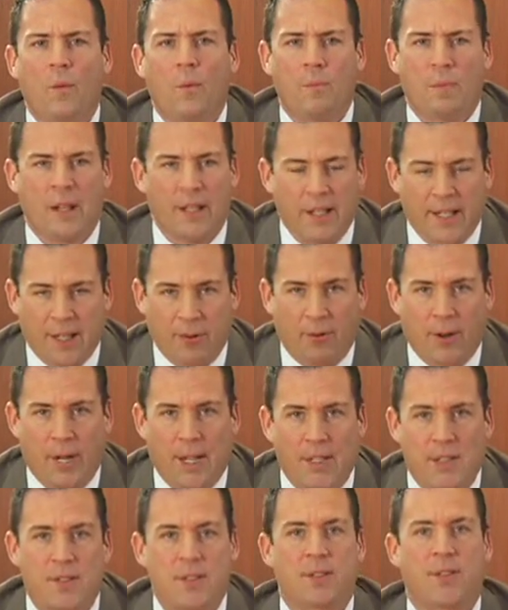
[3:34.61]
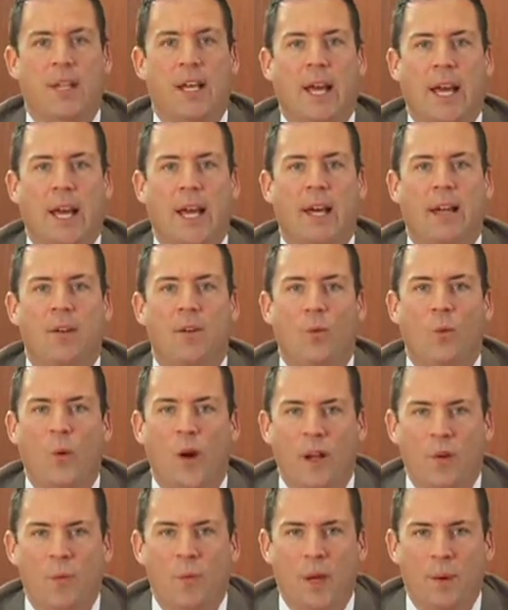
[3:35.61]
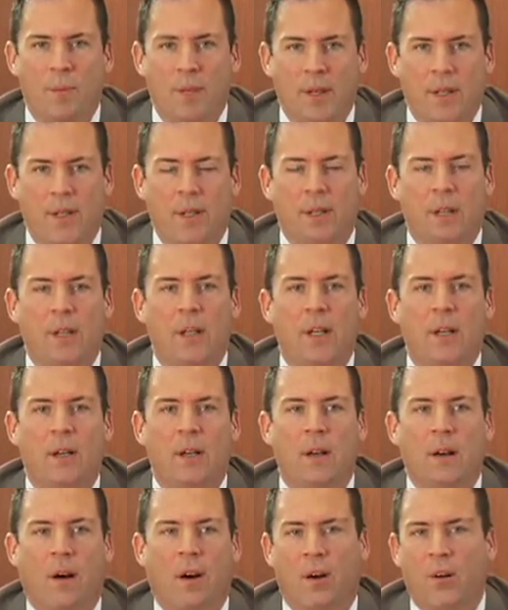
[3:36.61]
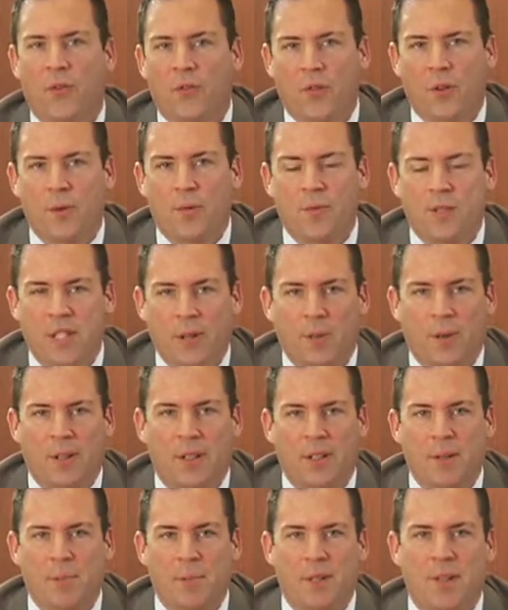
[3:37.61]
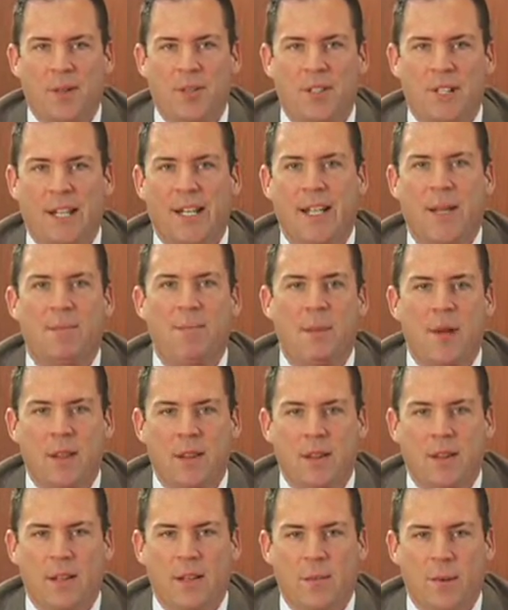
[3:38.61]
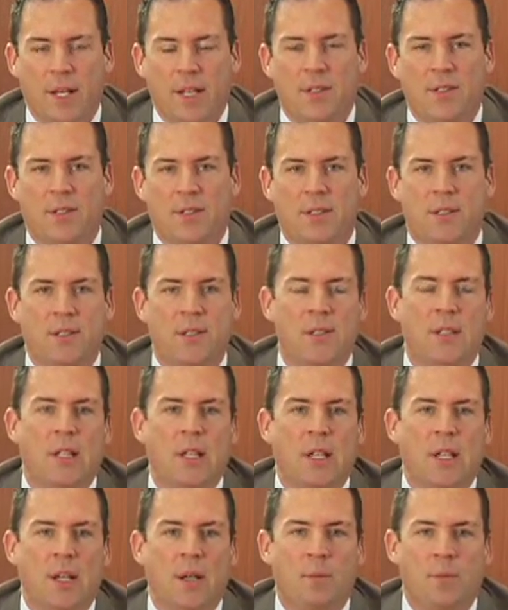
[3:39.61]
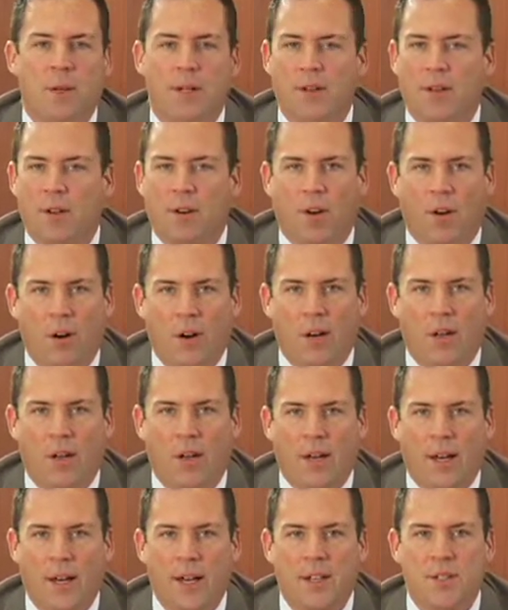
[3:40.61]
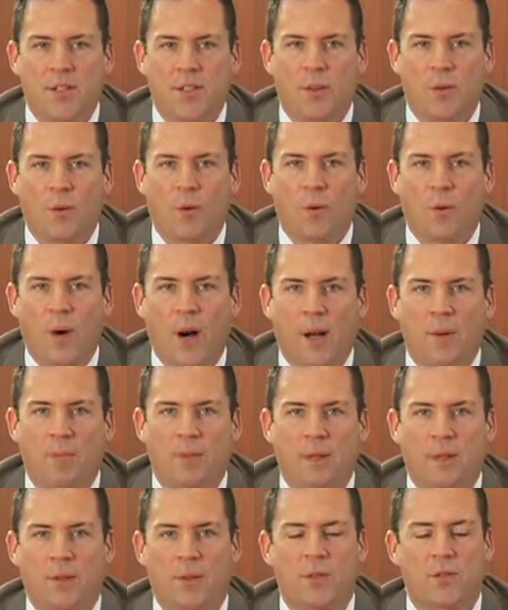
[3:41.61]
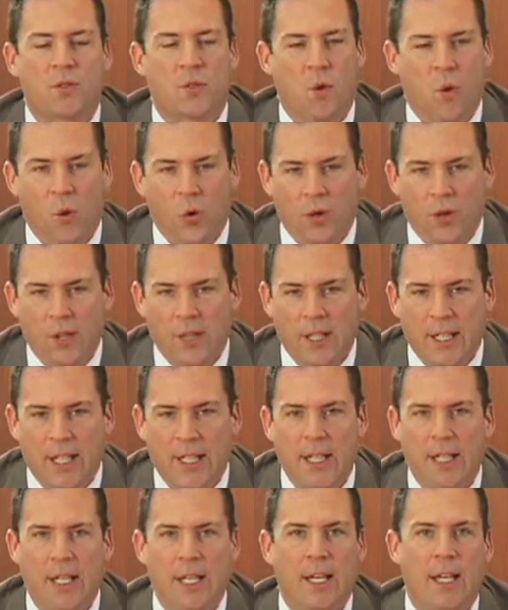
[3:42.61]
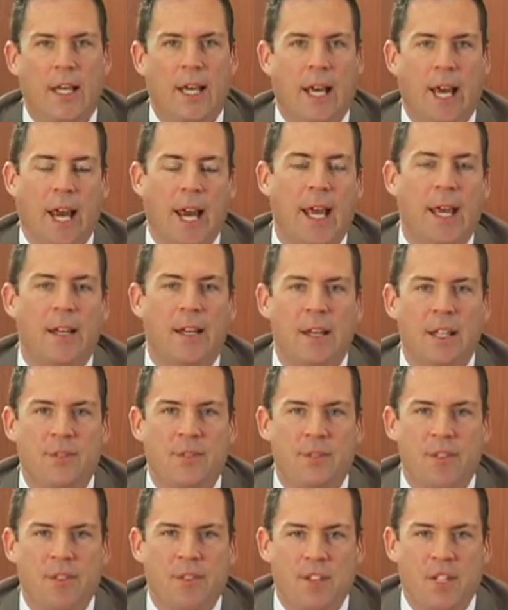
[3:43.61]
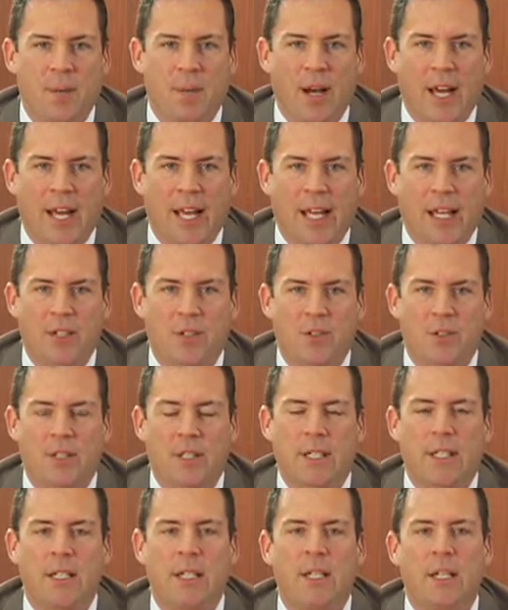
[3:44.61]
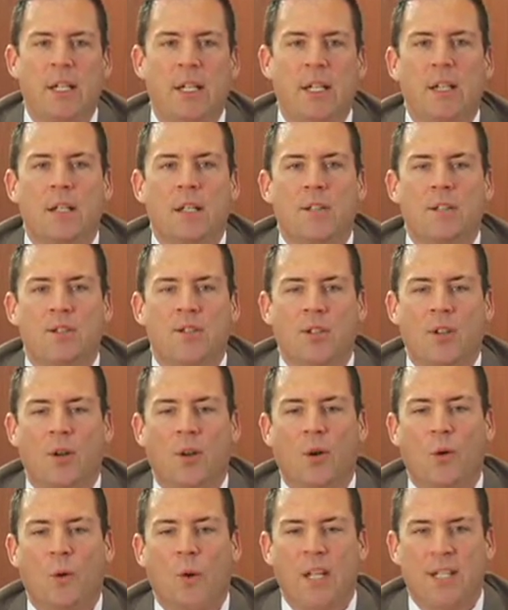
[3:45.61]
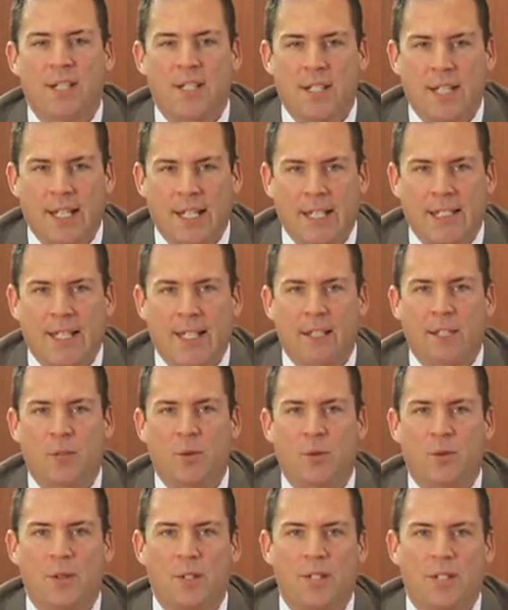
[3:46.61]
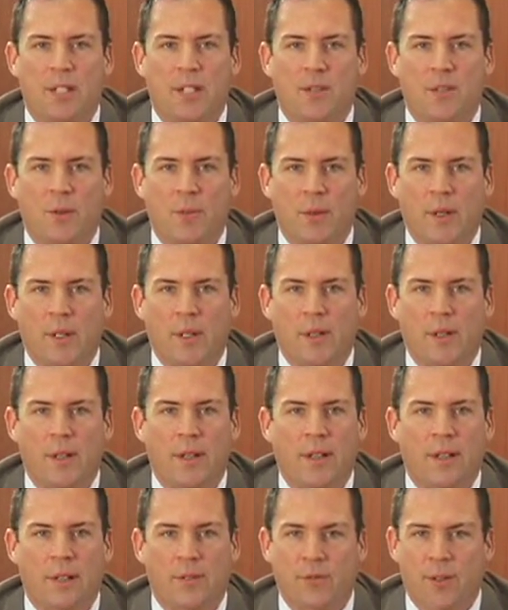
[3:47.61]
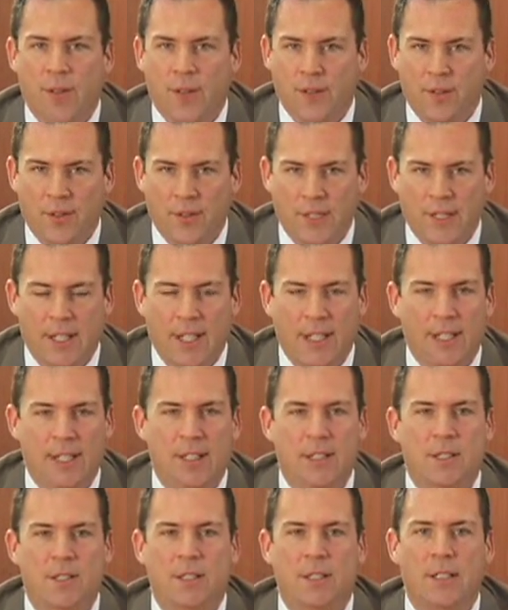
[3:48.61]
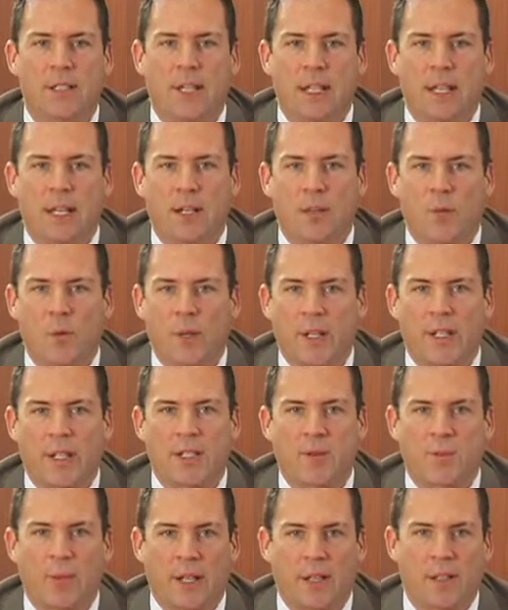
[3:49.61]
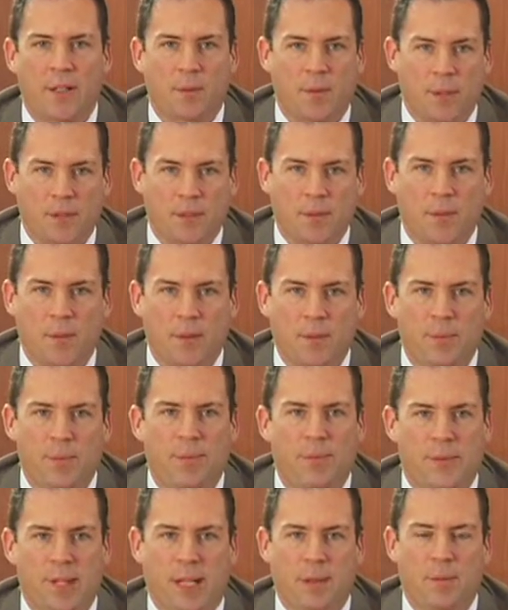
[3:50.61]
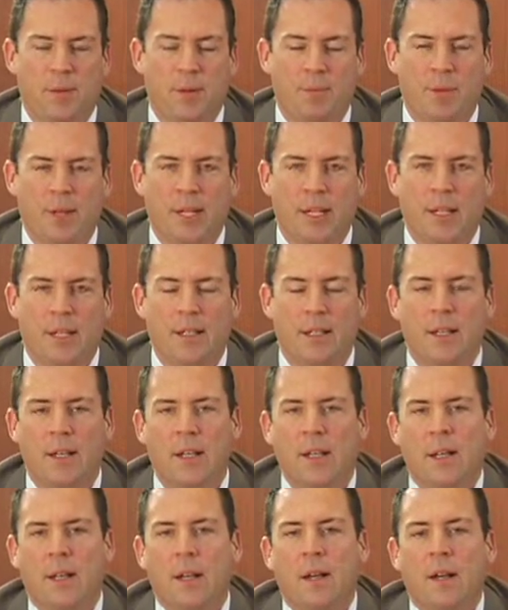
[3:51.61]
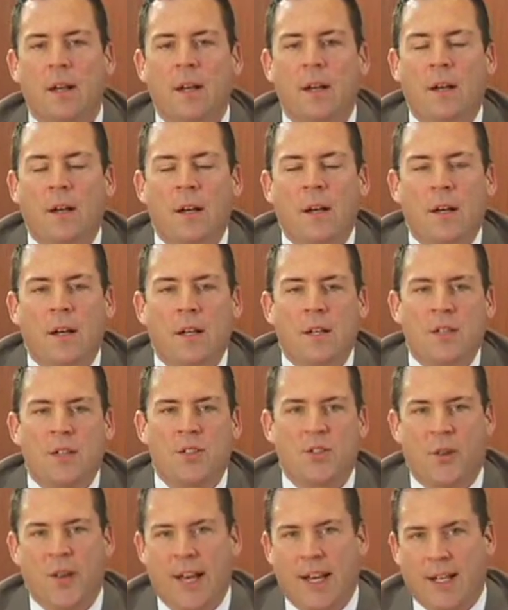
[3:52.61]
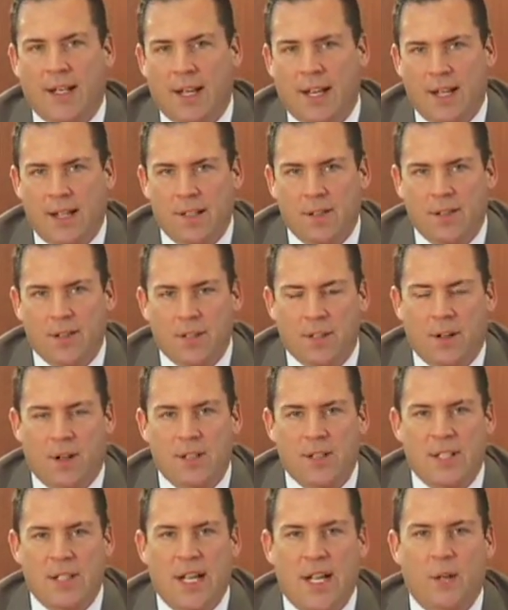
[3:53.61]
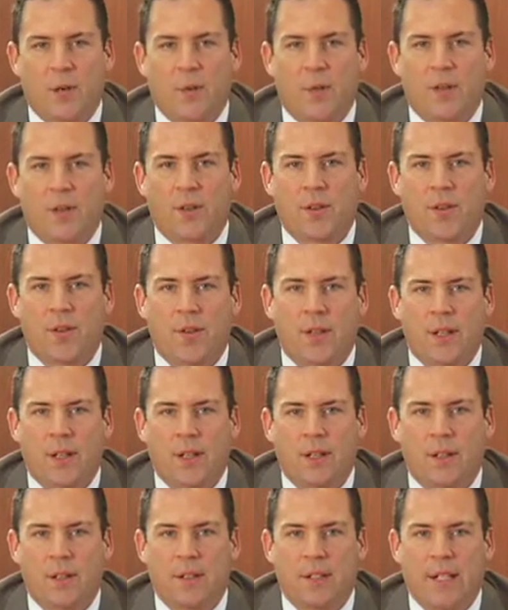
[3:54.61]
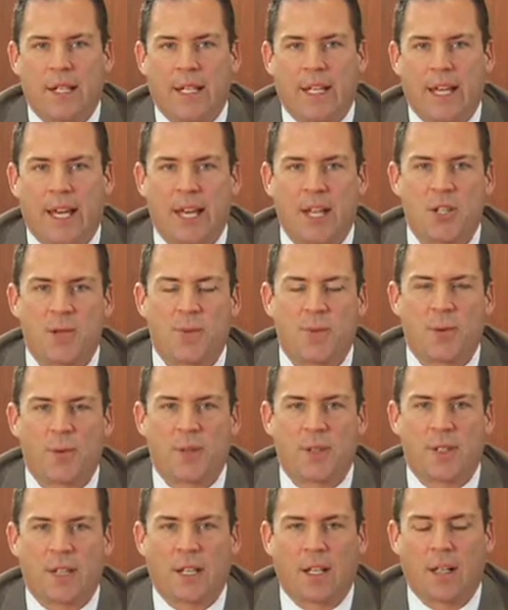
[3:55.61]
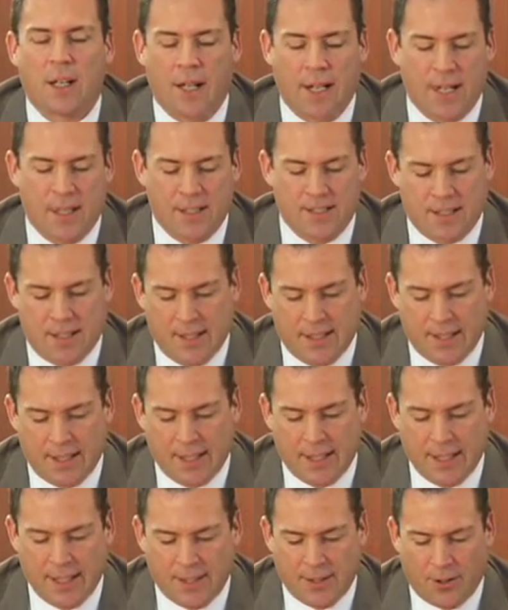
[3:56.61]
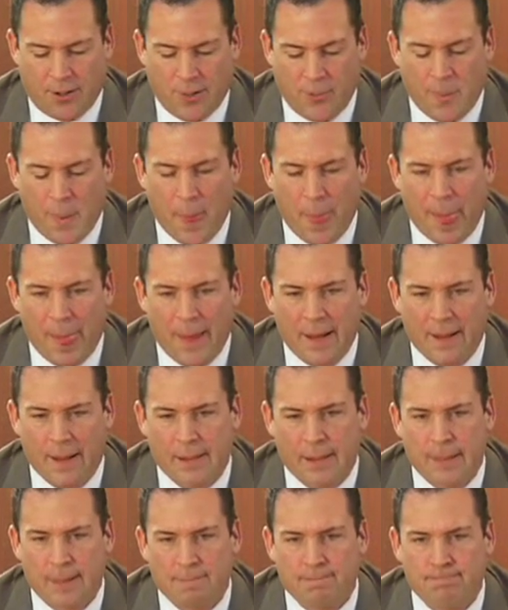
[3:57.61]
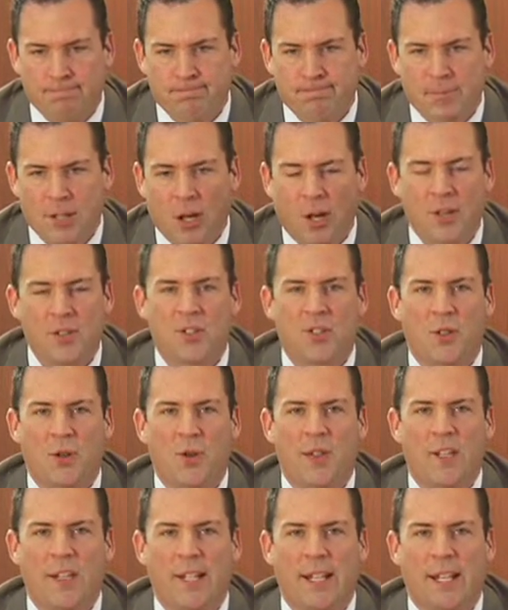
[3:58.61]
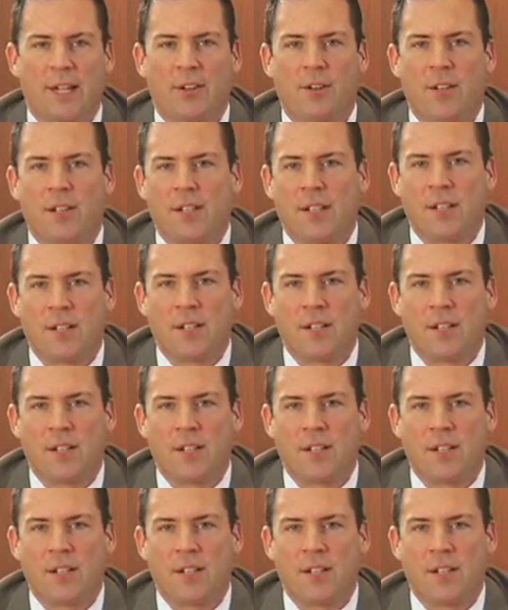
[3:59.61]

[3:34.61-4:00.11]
billing rates and when we bill. Our firm typically bills on a monthly basis, but there are clients who will want bills quarterly and even semi-annually. So we state that you will receive a bill every 30 days and we expect the bill to be timely paid. So that kind of starts out with the engagement with the client and the letter. Also, the letter and the